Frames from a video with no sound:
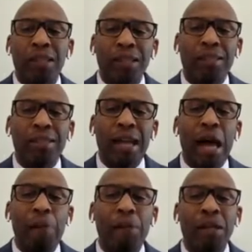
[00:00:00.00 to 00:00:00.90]
But for this
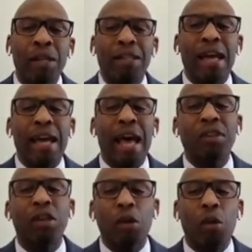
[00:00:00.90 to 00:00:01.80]
to happen,
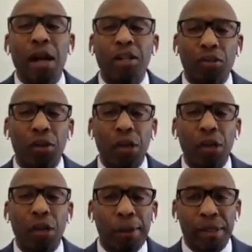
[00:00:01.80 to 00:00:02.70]
they have to acquire the
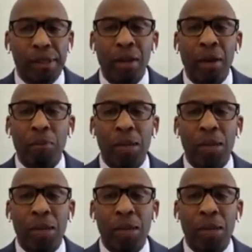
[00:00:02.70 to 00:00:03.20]
3 Ps,